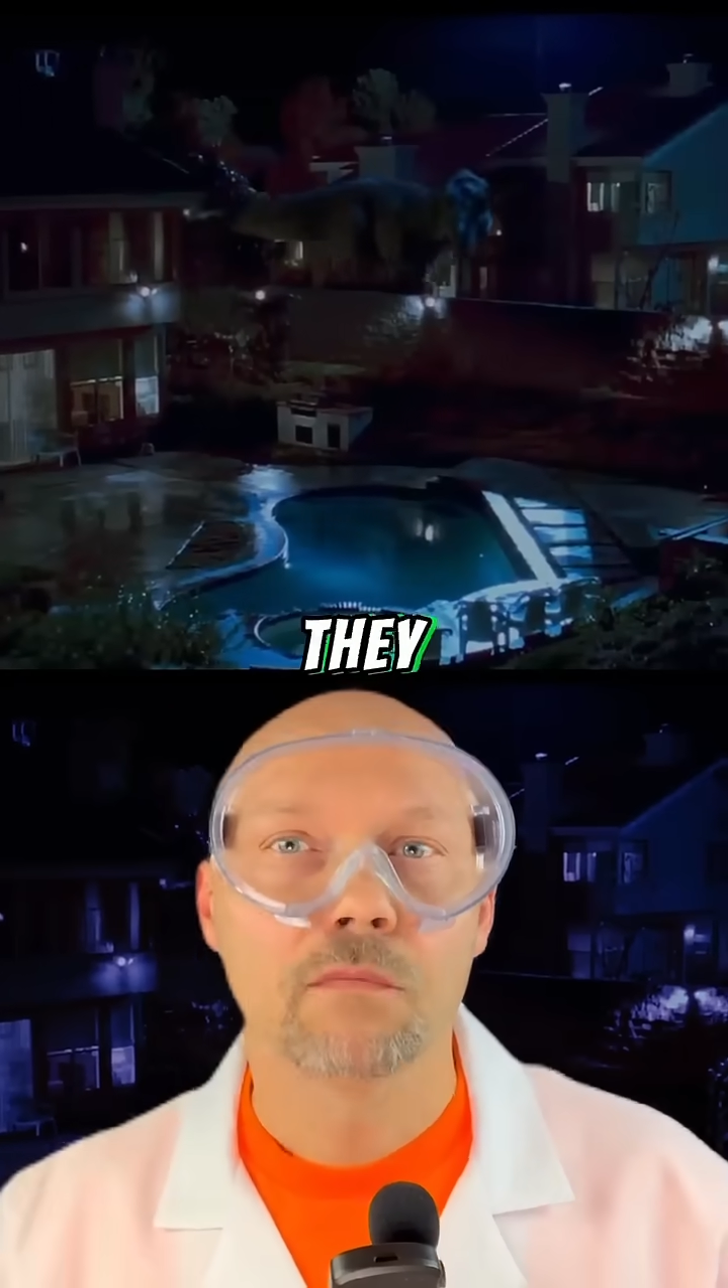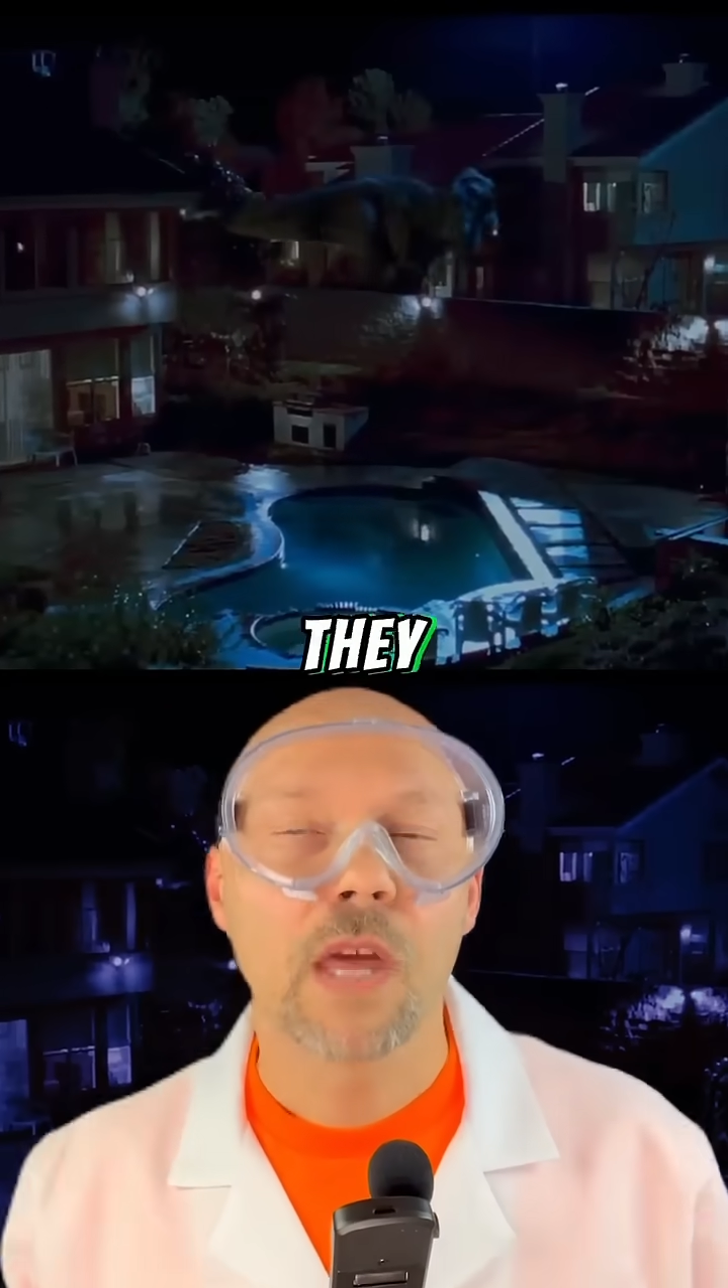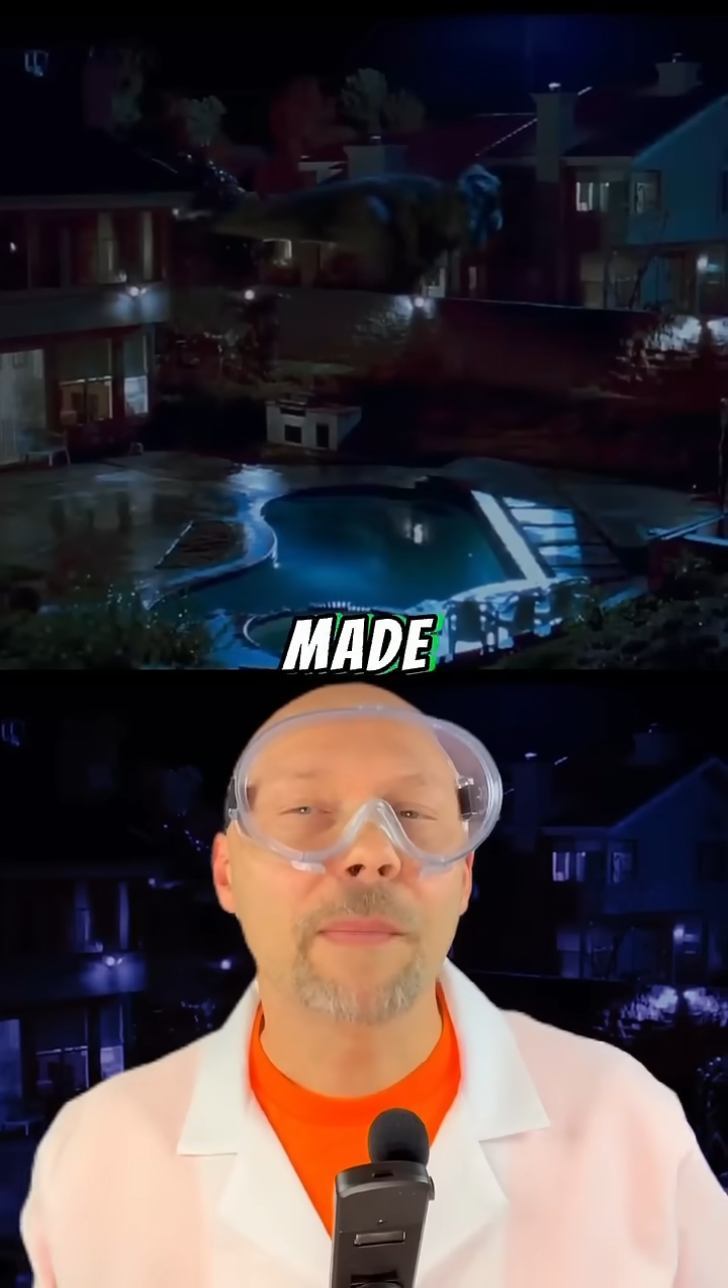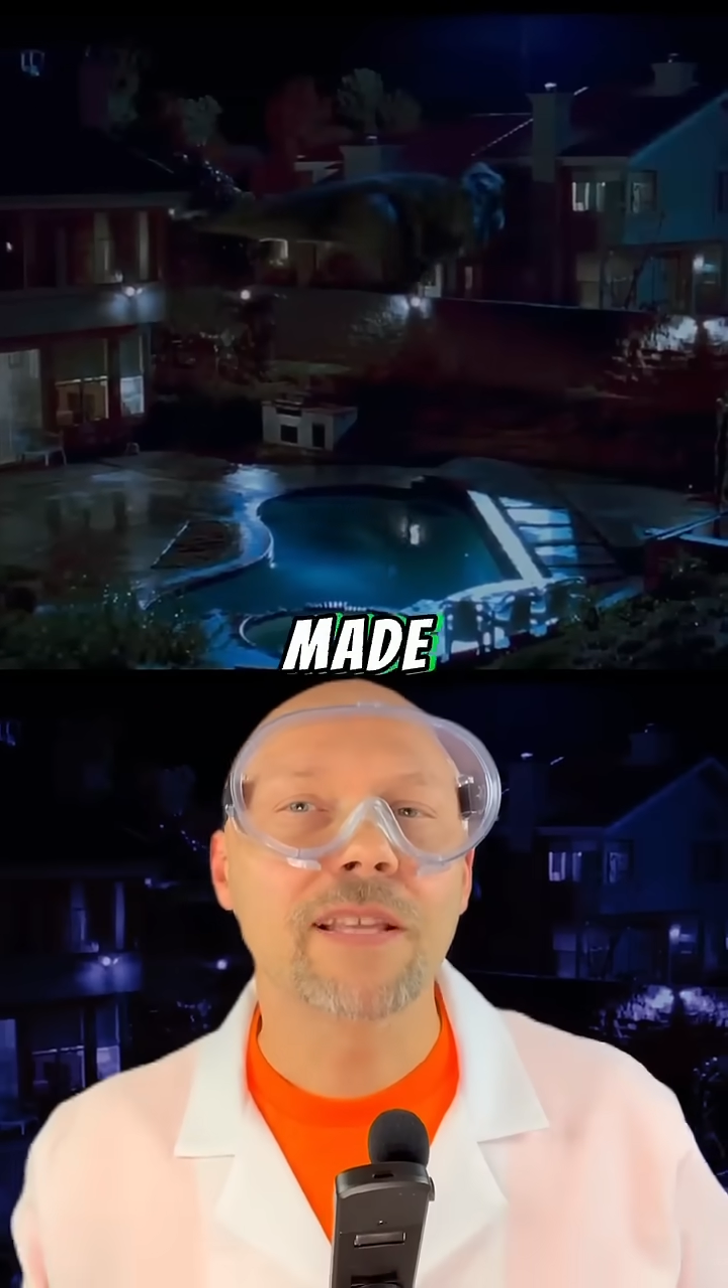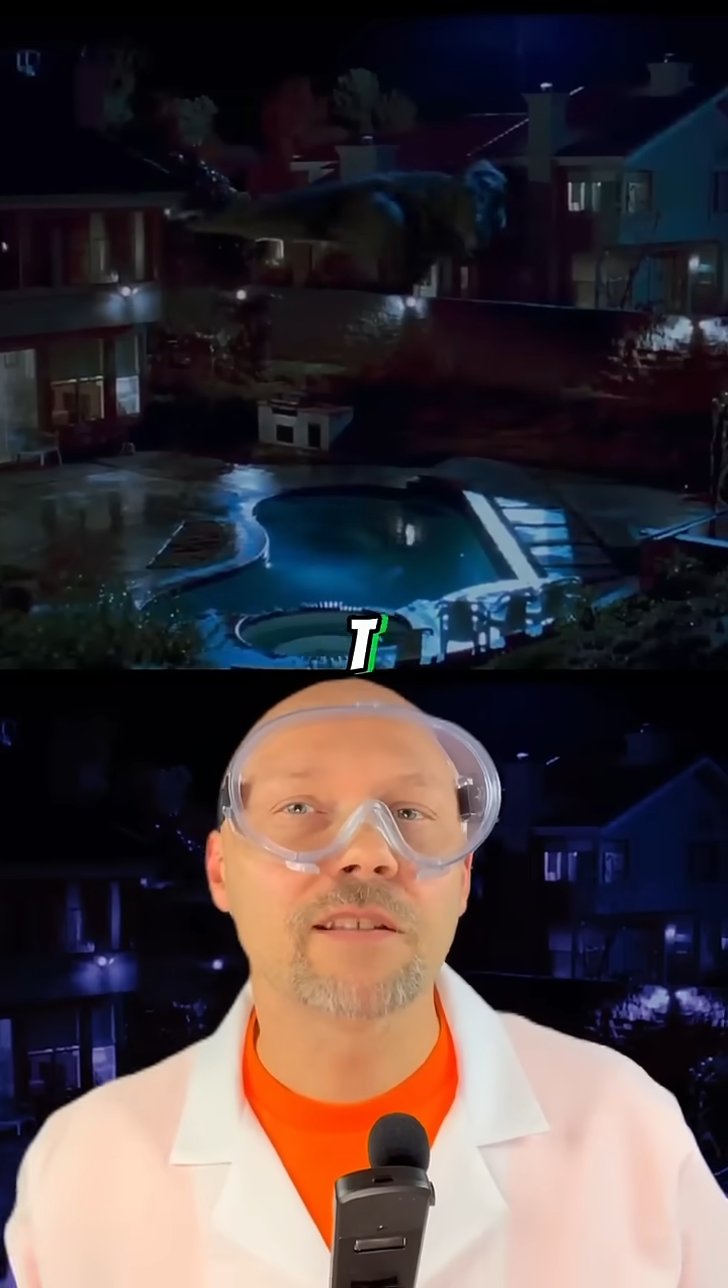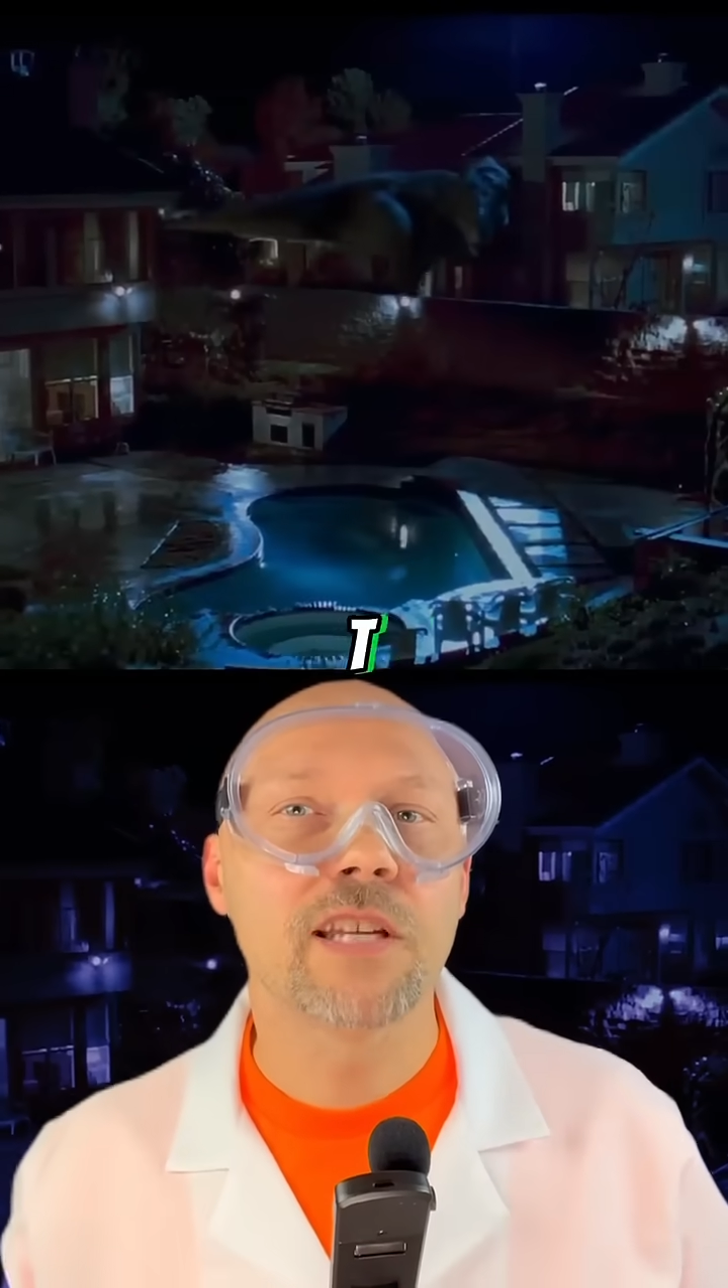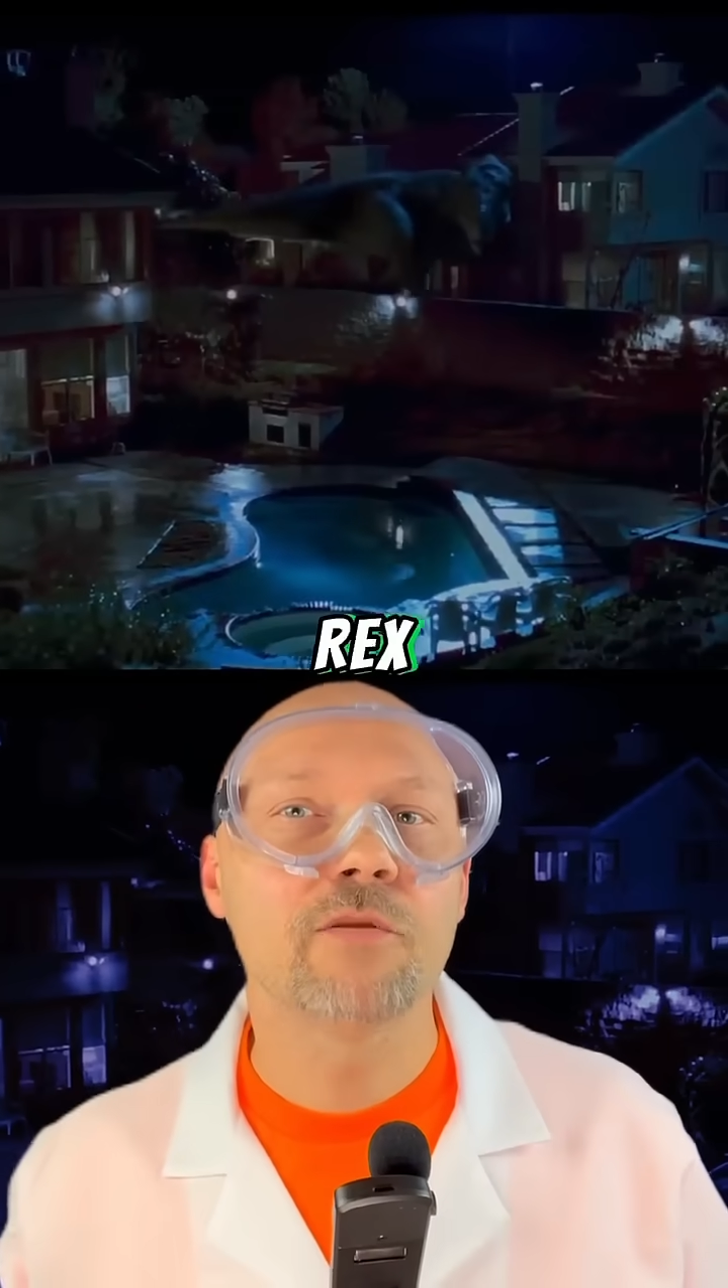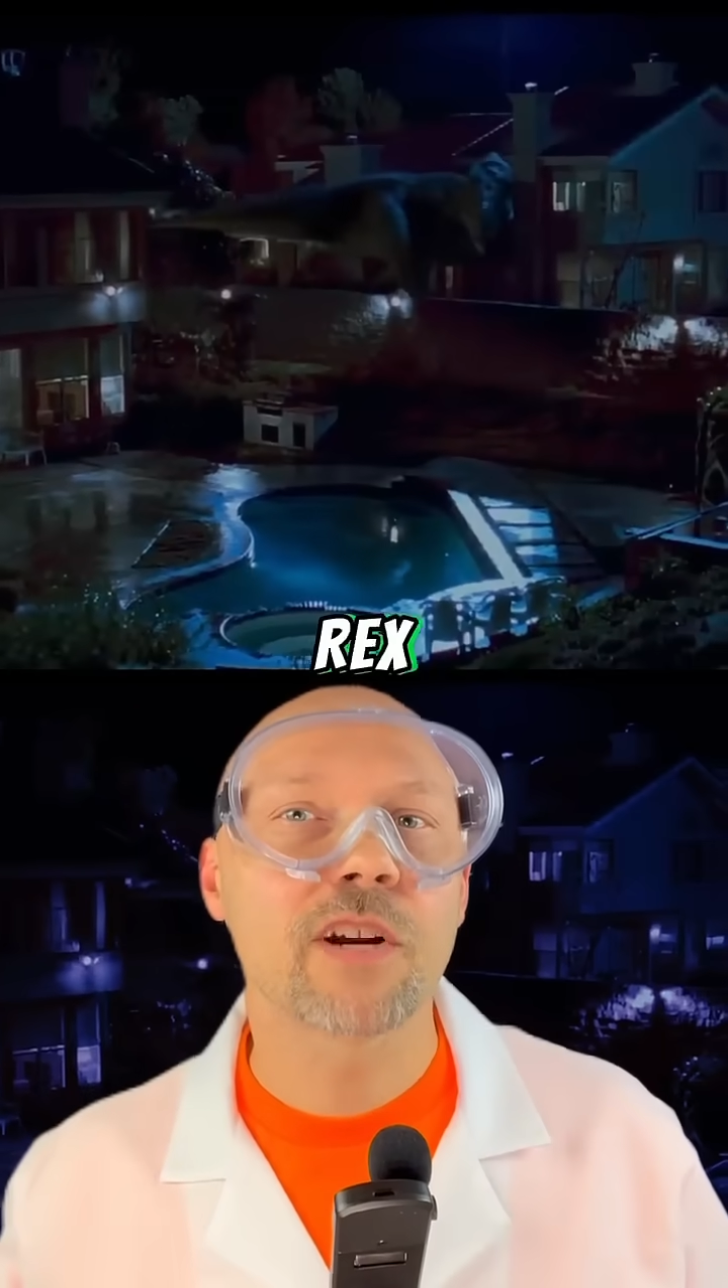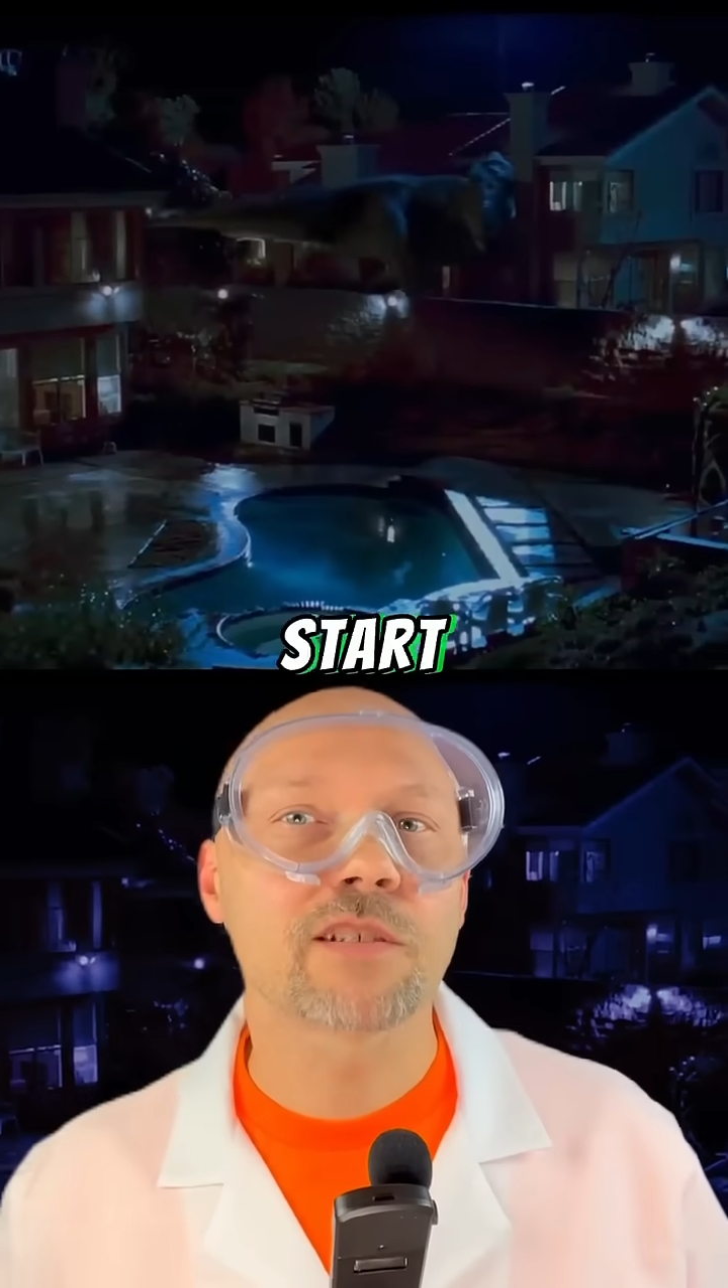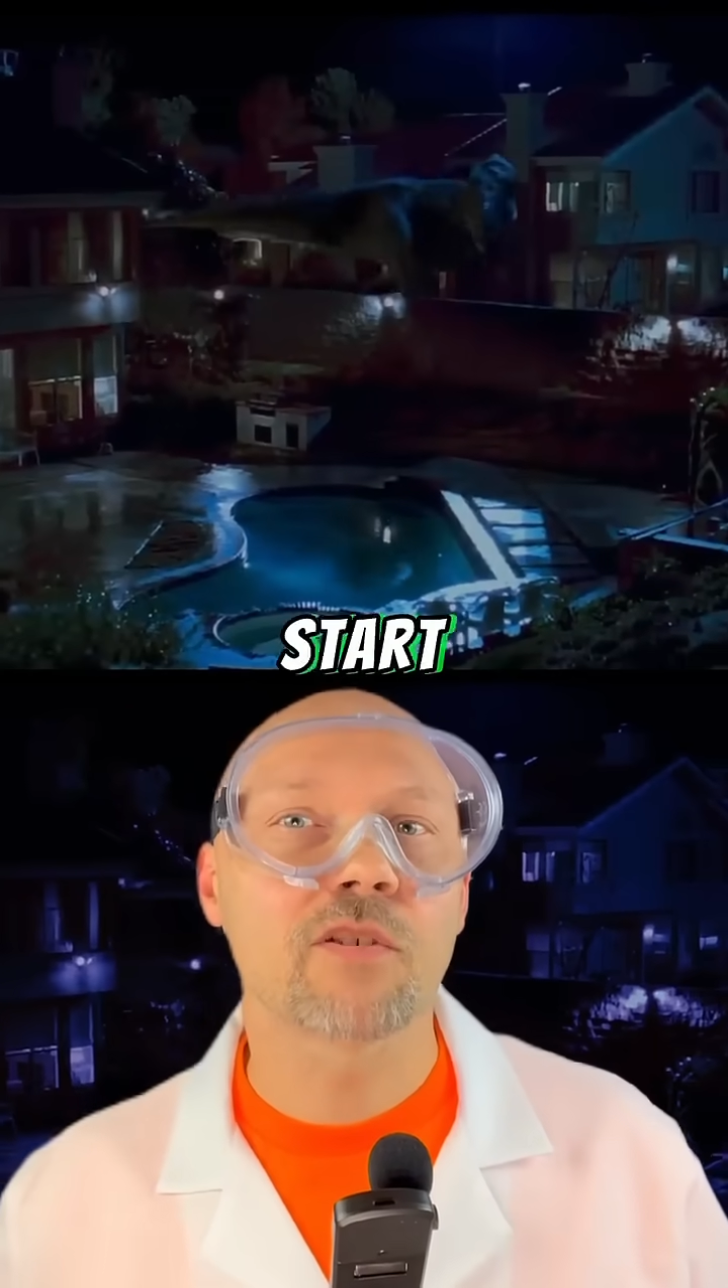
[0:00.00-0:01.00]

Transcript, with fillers: They made the T-Rex